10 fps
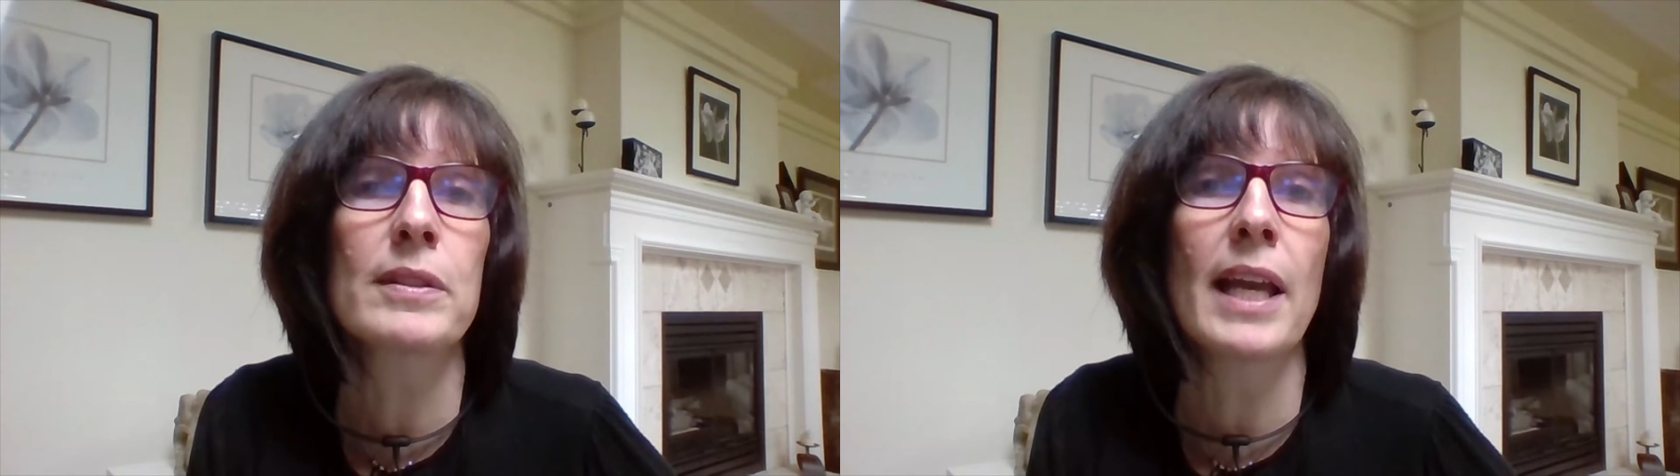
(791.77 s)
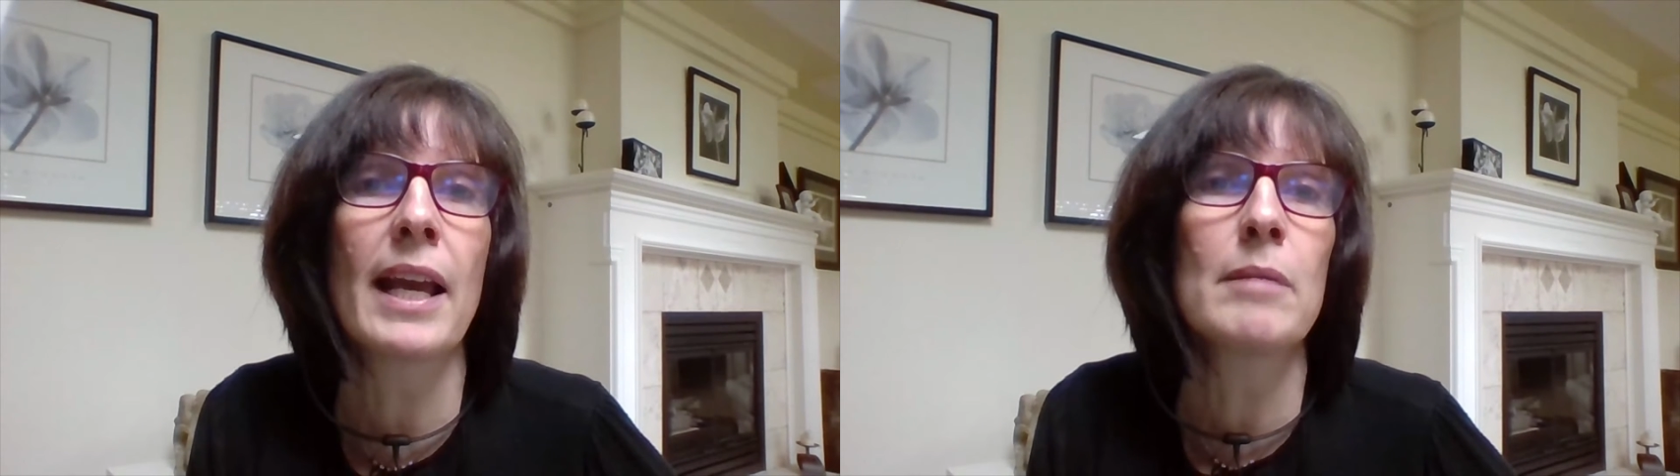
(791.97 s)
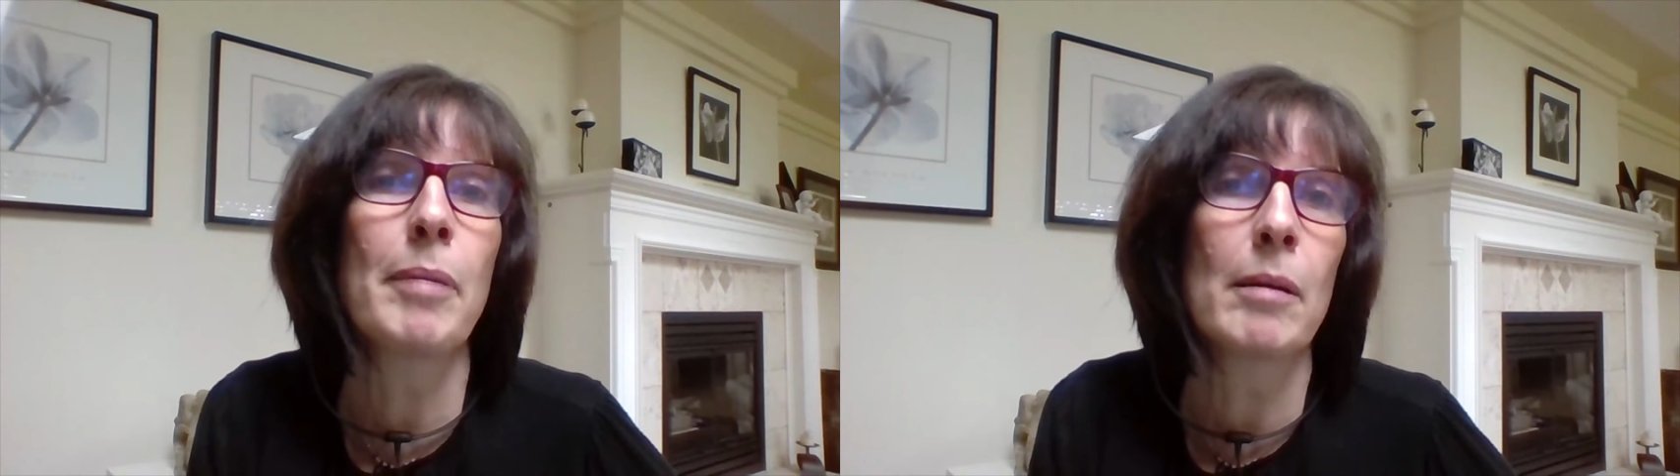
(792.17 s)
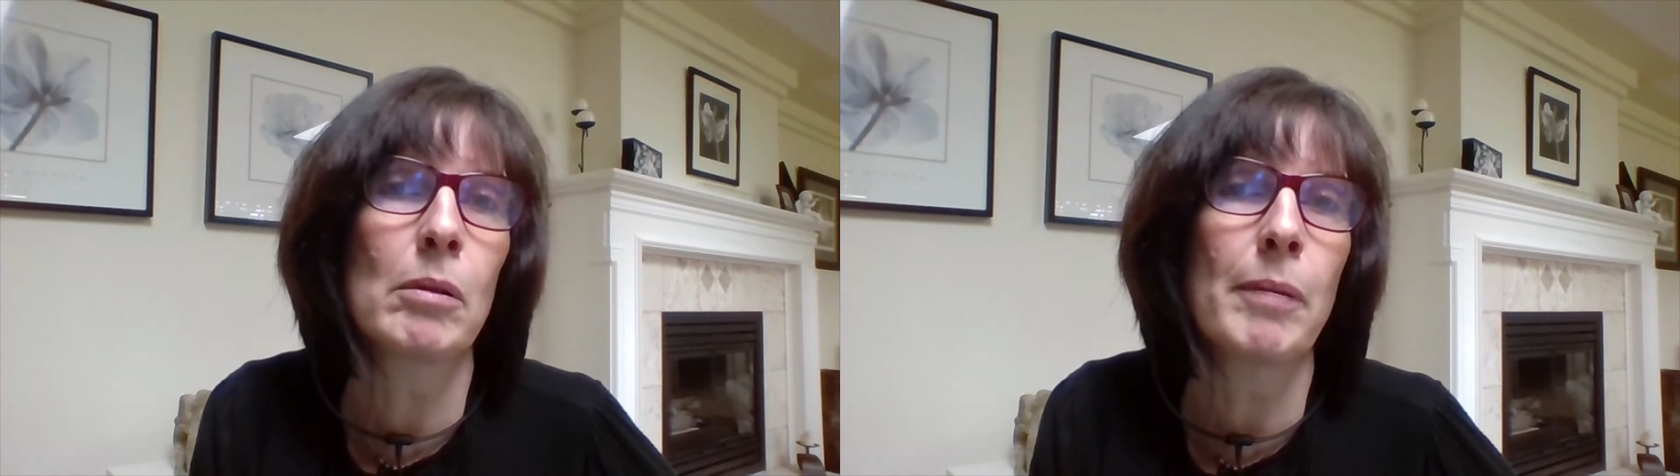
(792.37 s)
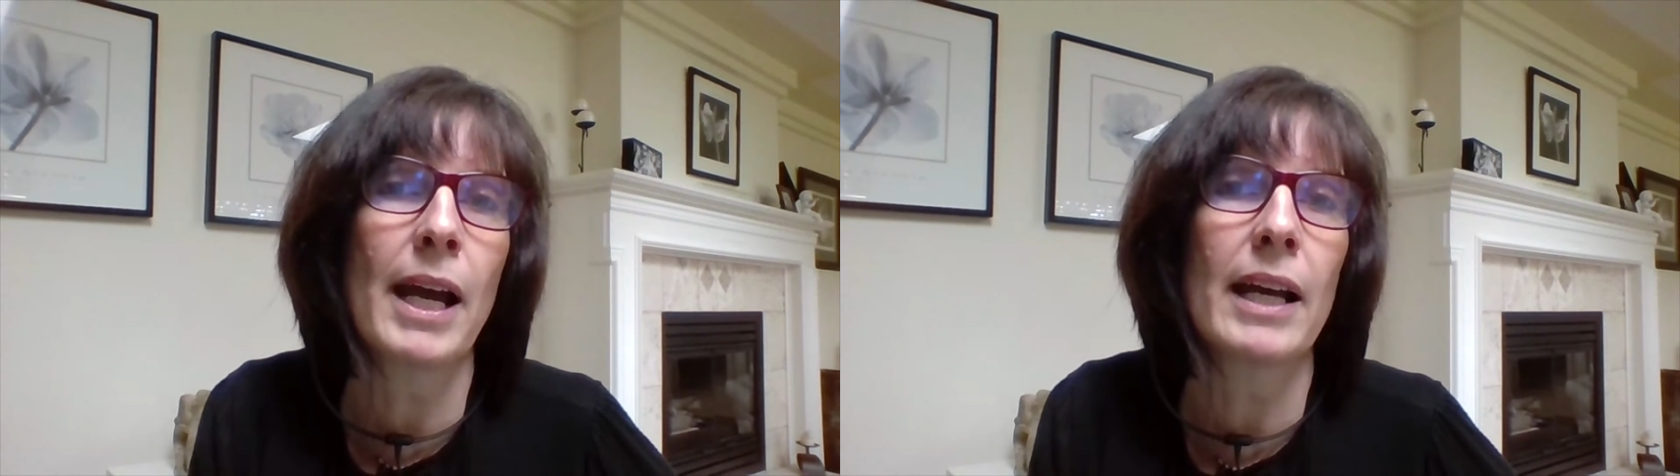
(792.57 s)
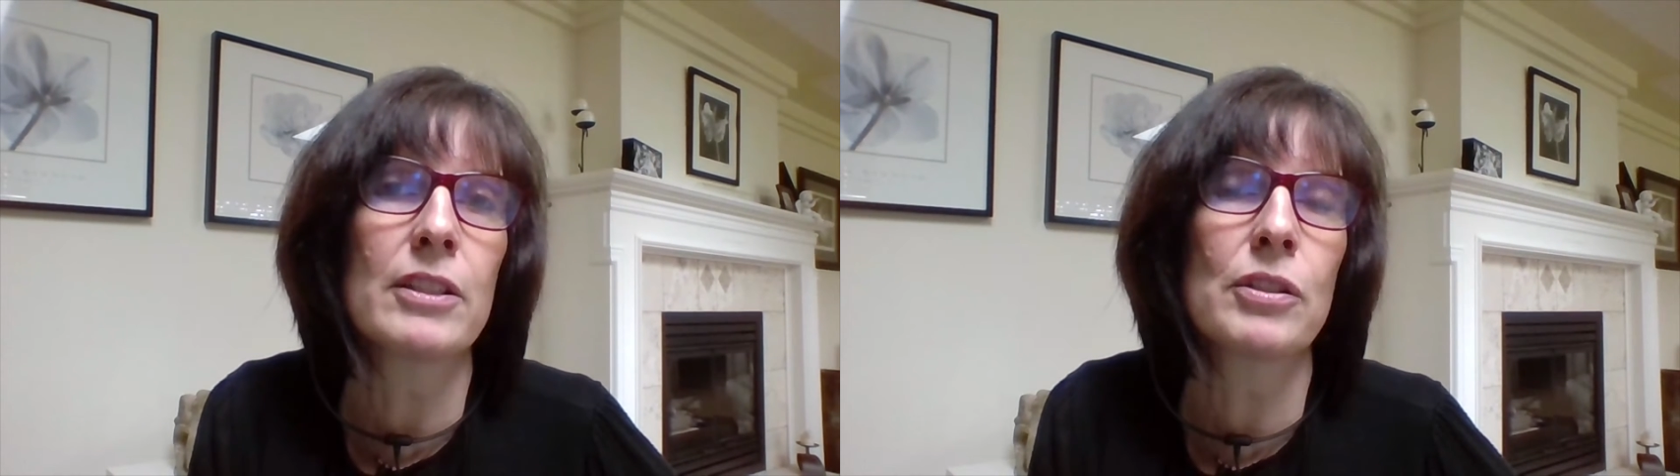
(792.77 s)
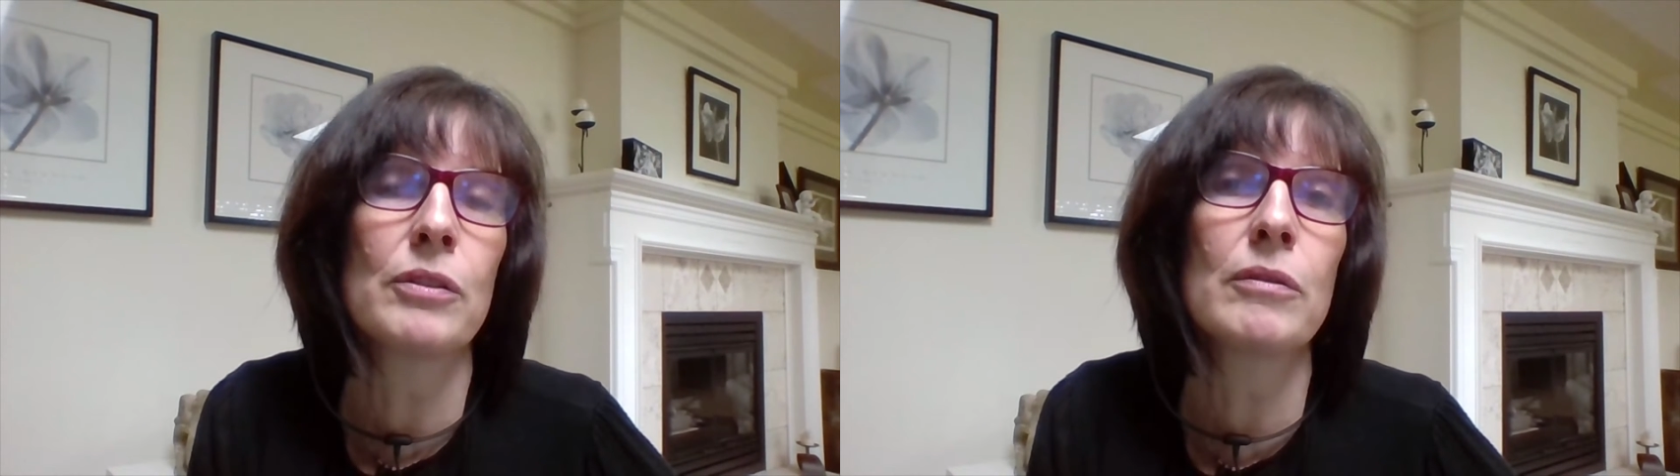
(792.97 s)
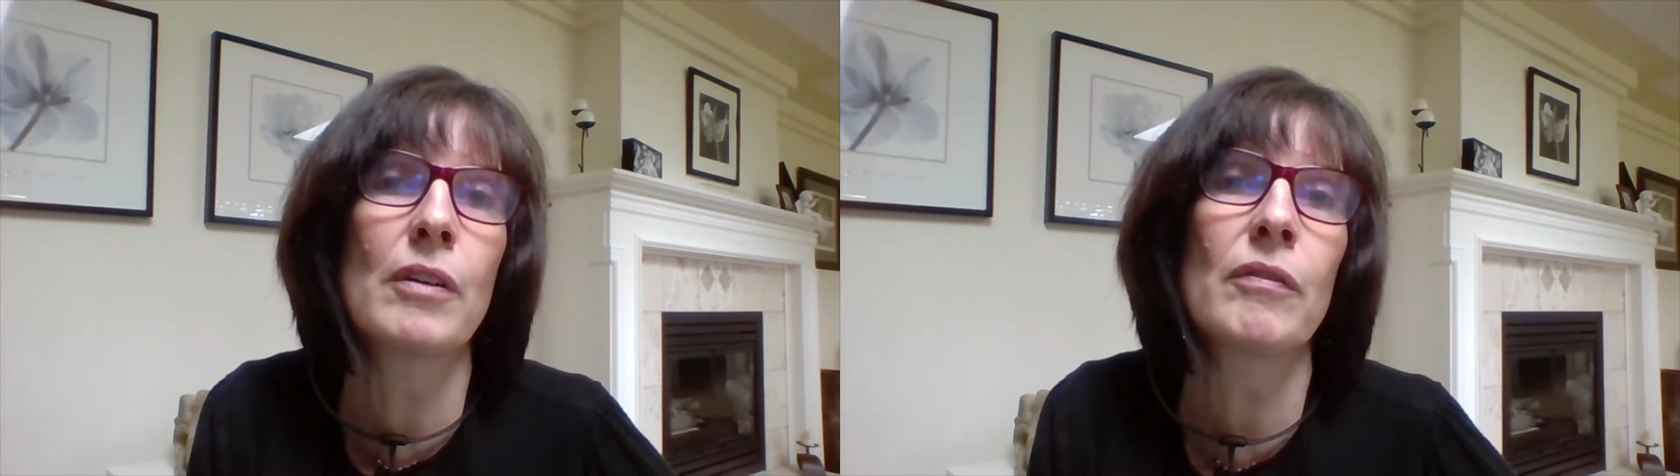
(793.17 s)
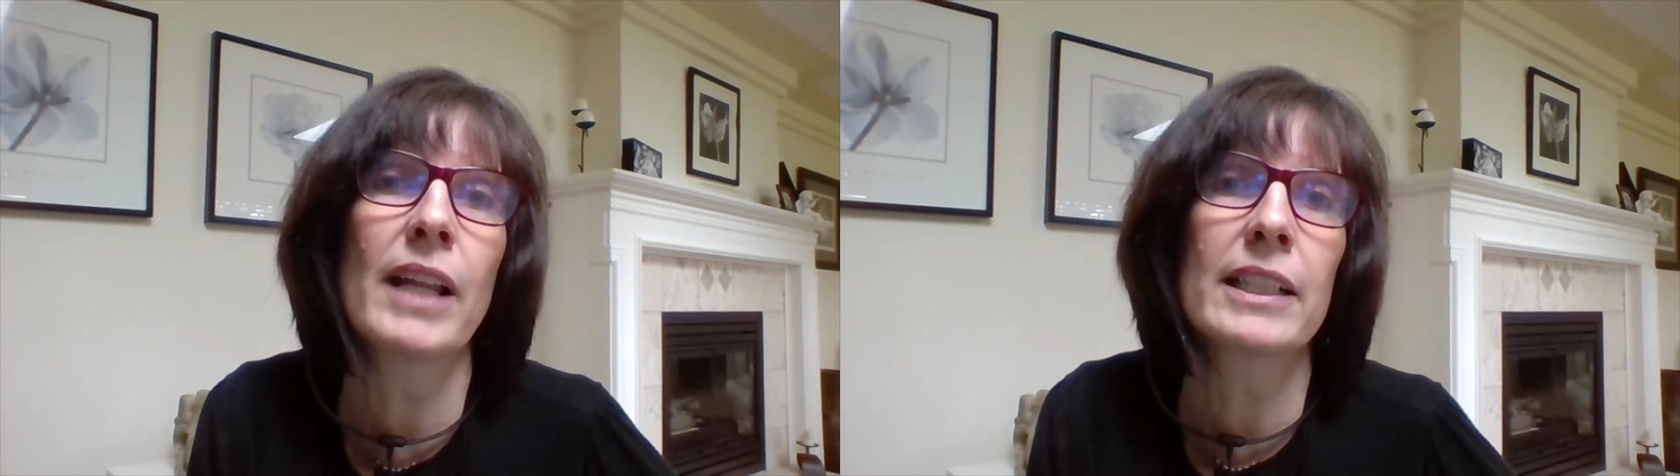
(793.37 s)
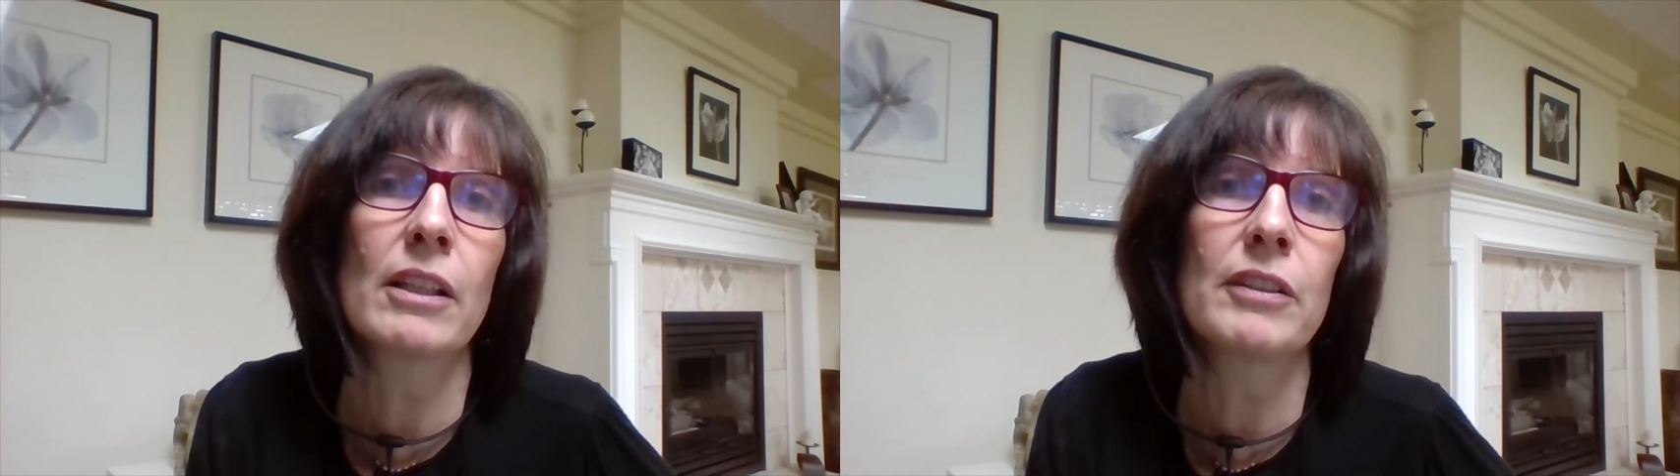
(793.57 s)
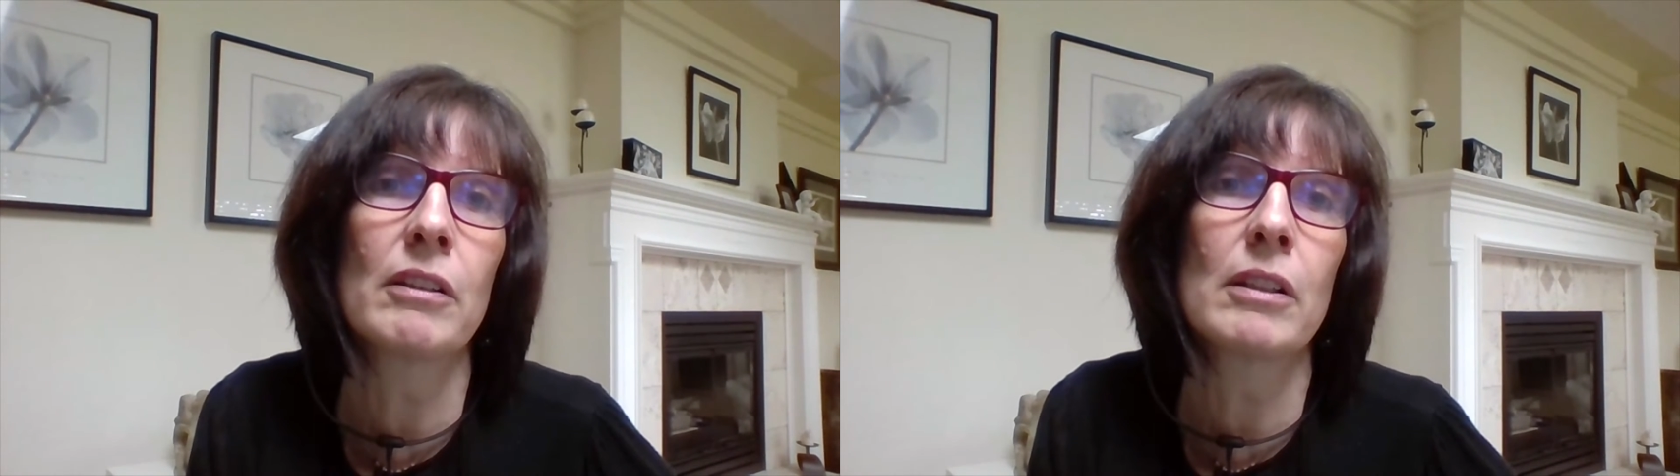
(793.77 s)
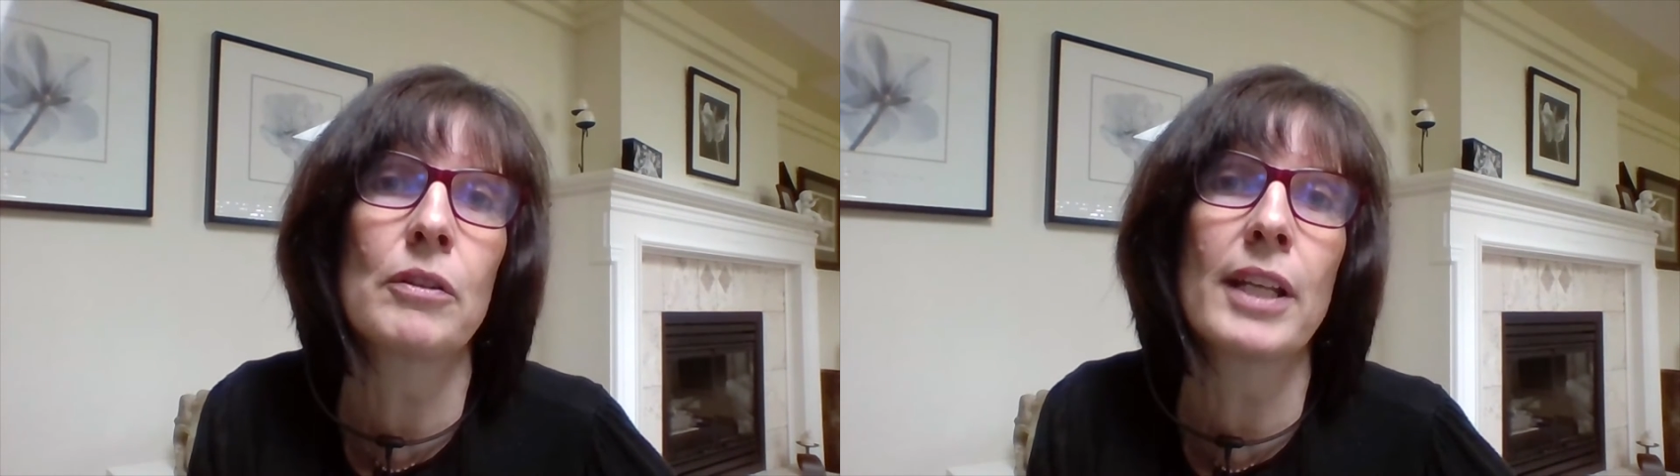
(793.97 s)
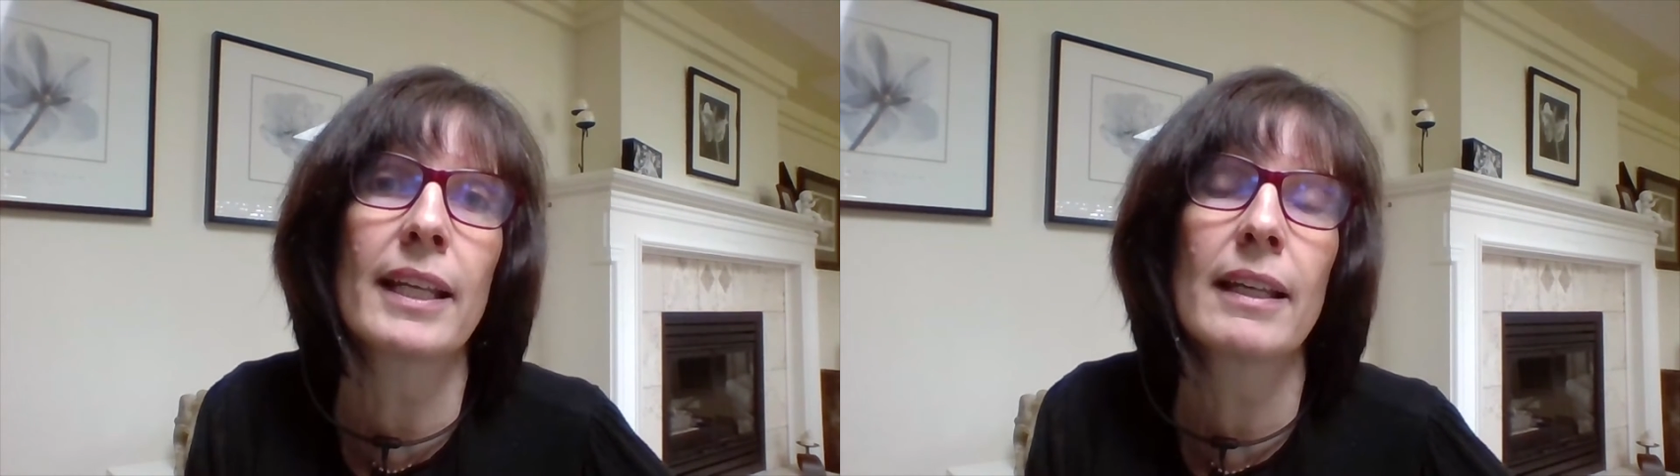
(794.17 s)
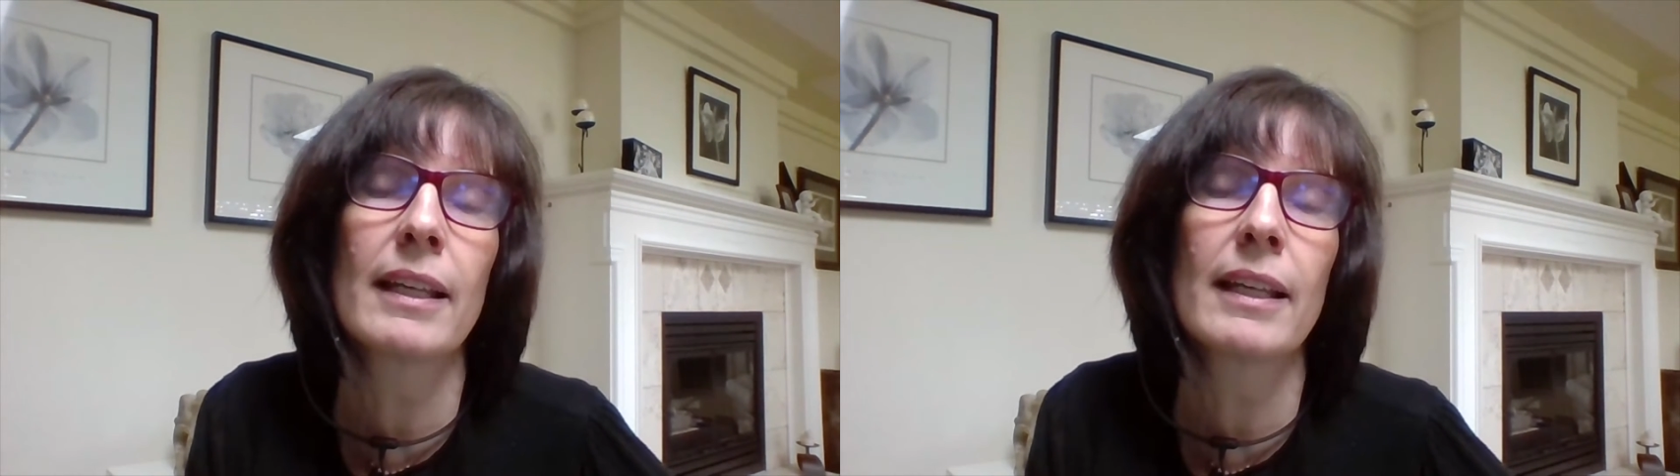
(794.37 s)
and PebblePad to reflect on their learning.